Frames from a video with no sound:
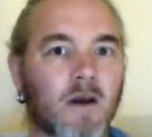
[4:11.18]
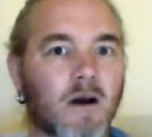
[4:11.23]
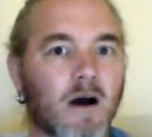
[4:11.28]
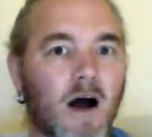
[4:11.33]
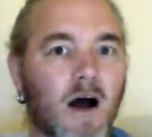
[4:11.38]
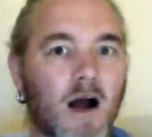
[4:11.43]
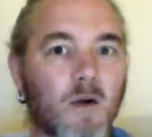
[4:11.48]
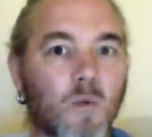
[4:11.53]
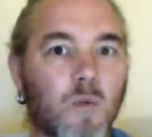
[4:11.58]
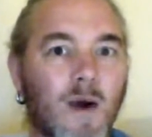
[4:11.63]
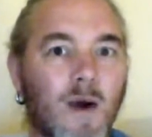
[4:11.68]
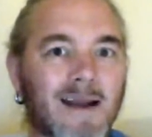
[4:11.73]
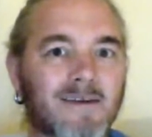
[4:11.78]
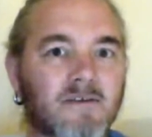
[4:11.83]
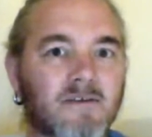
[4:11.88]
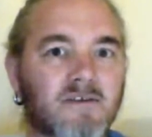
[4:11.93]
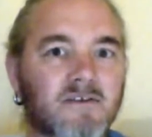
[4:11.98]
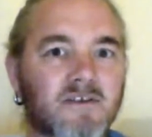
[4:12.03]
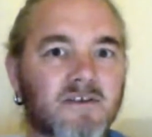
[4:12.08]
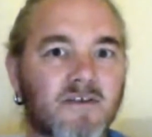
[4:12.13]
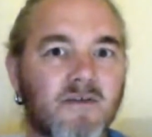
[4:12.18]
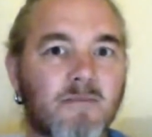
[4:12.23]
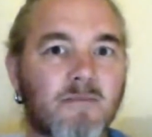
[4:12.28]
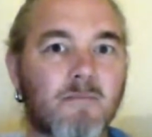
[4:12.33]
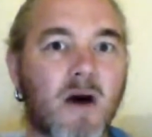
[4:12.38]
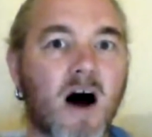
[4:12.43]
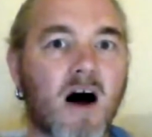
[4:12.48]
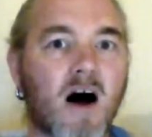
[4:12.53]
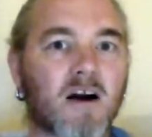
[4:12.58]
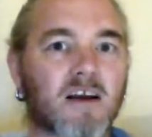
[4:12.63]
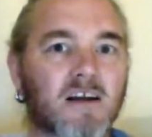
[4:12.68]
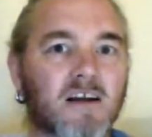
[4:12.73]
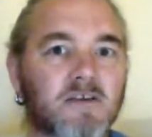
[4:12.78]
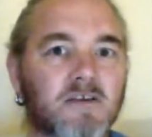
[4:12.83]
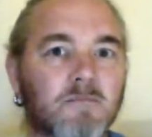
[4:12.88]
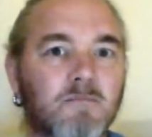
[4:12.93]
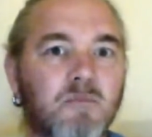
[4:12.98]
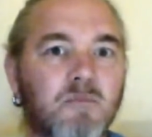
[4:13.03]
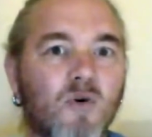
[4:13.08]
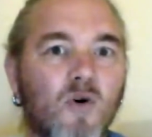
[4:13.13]
I went to the market
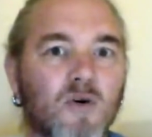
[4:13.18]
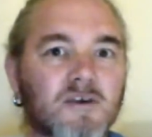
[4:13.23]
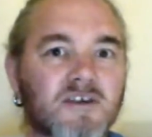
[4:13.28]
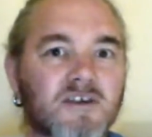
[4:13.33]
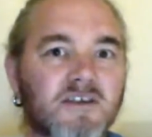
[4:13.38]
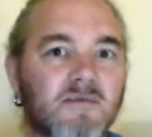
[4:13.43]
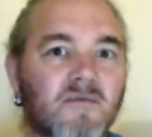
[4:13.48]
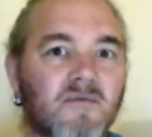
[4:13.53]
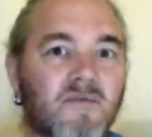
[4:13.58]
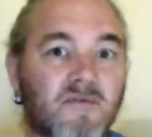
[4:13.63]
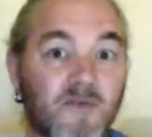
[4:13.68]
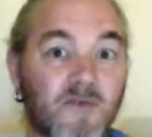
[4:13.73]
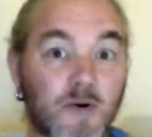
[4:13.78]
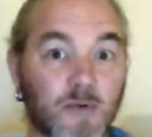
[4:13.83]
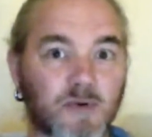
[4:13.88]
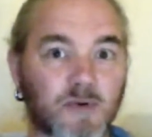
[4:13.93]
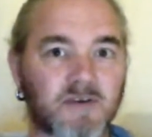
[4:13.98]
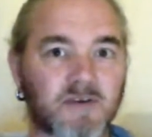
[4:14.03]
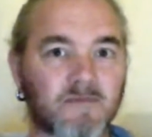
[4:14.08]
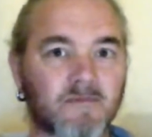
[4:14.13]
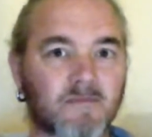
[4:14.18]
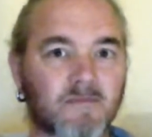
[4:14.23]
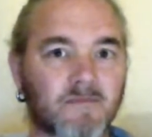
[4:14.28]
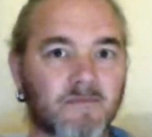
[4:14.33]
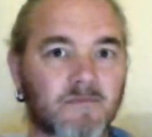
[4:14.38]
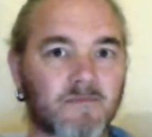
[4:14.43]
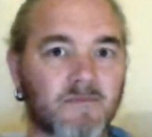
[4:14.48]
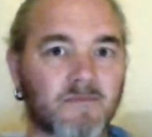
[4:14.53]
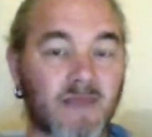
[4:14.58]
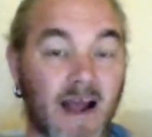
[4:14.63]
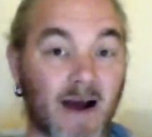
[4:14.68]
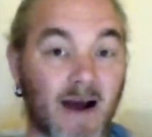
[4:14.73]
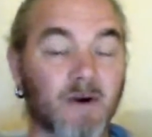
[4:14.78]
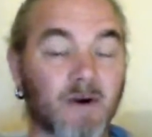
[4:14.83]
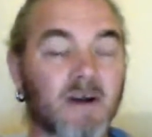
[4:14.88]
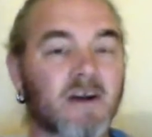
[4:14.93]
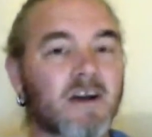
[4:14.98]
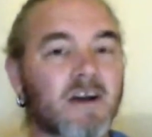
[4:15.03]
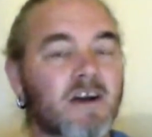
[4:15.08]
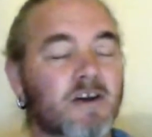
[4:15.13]
and bought some fruit. Now,
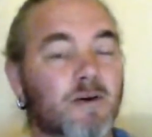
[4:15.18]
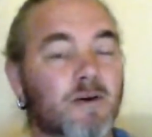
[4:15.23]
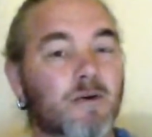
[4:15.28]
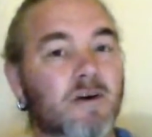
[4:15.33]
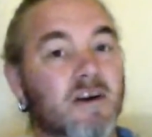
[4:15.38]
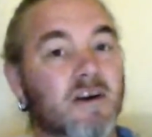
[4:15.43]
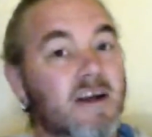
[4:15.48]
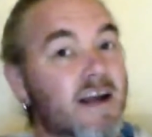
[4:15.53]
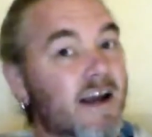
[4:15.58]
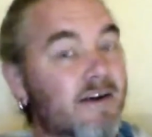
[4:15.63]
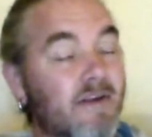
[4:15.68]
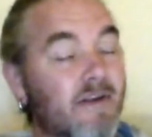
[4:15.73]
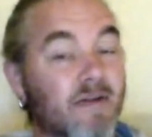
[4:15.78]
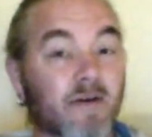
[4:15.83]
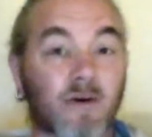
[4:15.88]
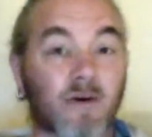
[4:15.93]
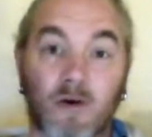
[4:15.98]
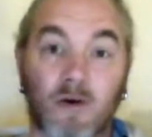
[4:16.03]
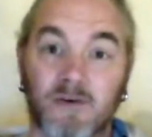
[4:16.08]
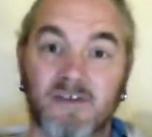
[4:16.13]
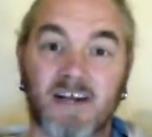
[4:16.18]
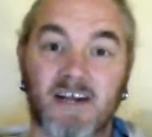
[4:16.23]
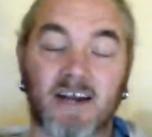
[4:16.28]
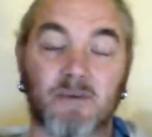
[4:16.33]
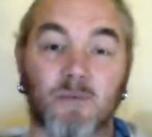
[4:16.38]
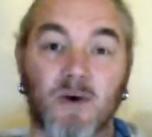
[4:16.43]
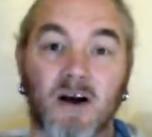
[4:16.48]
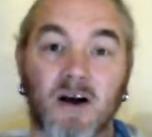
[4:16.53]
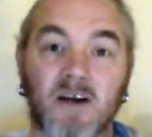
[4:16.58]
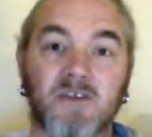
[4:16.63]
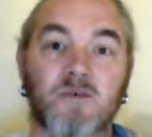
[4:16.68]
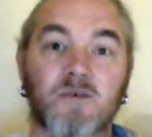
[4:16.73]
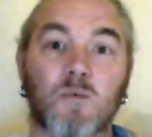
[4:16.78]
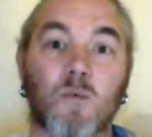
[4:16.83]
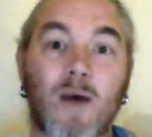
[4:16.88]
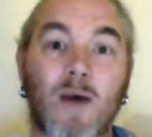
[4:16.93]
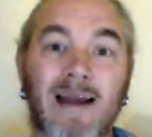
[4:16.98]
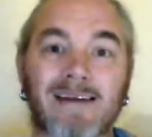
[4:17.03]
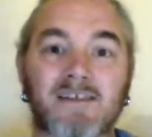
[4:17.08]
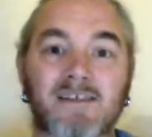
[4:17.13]
you can hear in the content words,
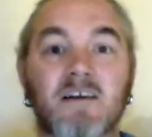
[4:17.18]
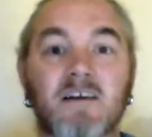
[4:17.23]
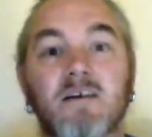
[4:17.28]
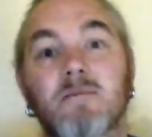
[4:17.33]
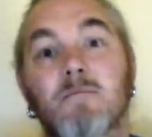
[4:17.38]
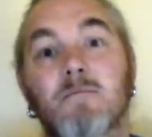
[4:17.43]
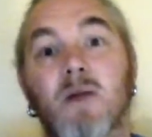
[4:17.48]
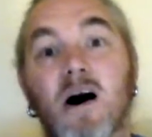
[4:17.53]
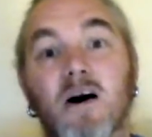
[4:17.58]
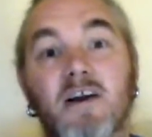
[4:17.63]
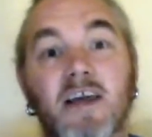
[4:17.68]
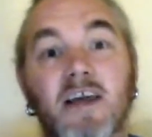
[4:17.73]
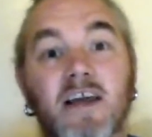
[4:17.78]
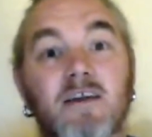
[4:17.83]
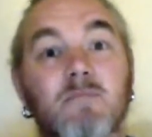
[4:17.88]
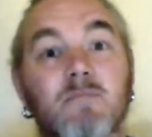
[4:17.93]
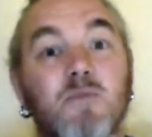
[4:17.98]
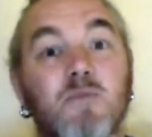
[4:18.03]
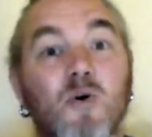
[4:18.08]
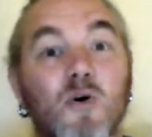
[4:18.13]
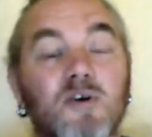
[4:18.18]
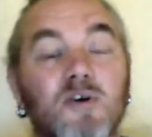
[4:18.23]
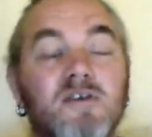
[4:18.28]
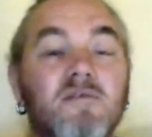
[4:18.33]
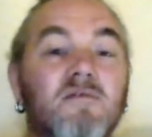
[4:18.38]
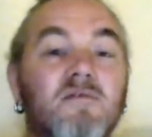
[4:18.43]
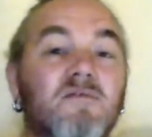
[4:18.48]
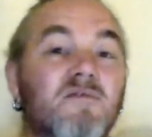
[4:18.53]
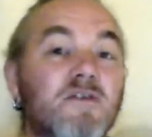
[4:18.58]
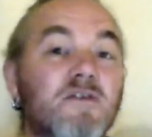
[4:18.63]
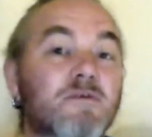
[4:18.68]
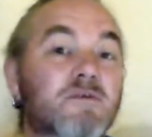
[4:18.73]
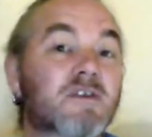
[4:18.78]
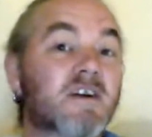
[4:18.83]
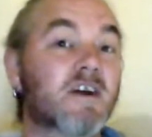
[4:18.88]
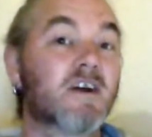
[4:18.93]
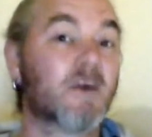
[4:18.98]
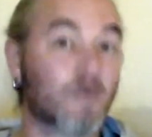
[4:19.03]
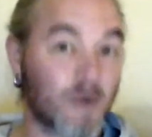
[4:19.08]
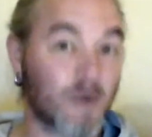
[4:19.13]
went, market, bought, fruit,
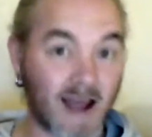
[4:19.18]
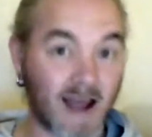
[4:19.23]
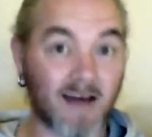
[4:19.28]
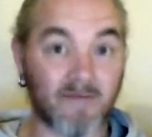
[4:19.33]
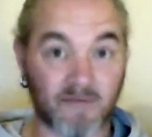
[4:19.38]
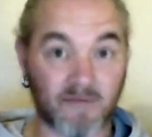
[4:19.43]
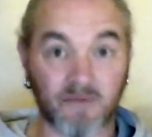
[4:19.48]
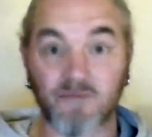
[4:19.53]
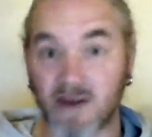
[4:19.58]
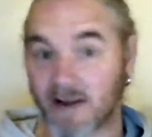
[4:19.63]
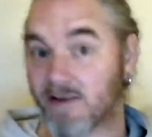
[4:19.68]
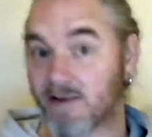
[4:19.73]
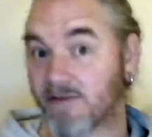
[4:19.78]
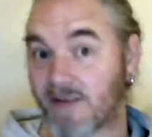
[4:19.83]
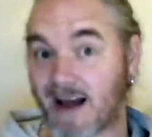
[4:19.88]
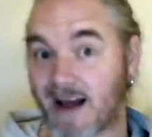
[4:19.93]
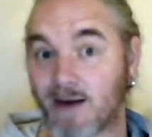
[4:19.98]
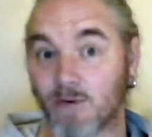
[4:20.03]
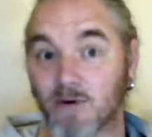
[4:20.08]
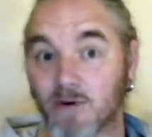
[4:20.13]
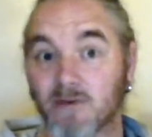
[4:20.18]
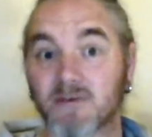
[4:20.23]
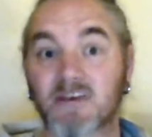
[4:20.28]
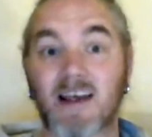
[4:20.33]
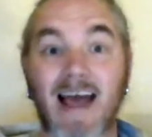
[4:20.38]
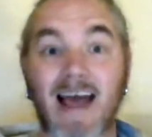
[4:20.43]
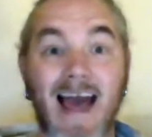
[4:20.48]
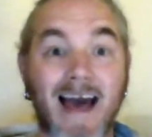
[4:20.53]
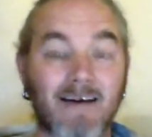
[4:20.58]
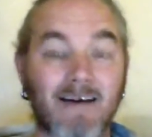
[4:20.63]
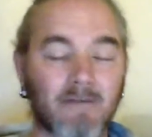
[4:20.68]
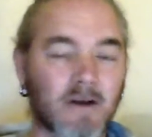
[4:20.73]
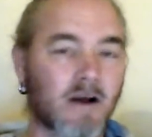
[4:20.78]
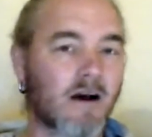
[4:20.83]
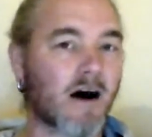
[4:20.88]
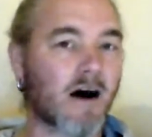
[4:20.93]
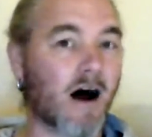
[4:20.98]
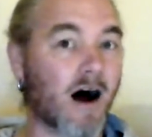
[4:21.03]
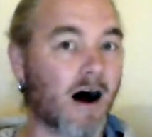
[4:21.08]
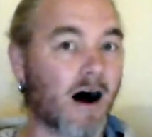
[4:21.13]
we have the real vowels, e,
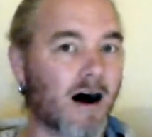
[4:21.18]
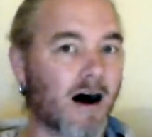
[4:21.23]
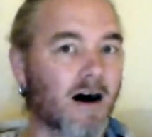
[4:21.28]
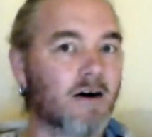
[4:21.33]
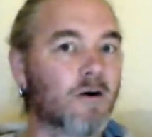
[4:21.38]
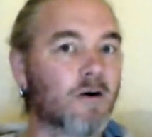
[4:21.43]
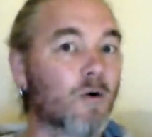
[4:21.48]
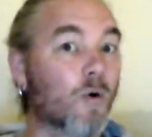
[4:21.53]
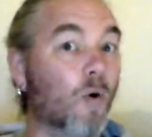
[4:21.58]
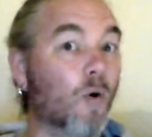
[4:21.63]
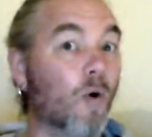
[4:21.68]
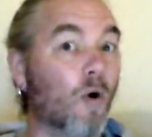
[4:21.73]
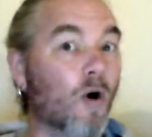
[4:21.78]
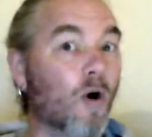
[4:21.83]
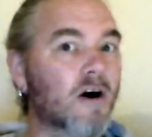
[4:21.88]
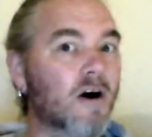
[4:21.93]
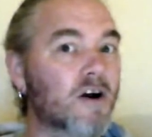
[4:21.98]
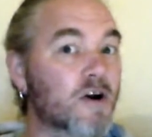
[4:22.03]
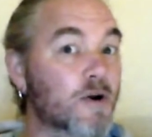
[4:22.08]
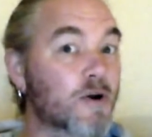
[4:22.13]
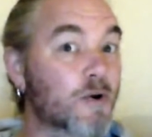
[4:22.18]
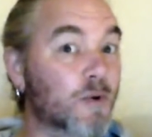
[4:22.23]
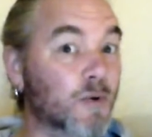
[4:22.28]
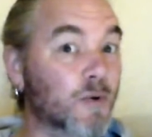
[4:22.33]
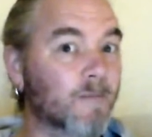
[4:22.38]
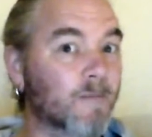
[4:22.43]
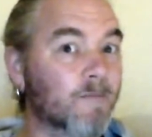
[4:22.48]
r, or, oo.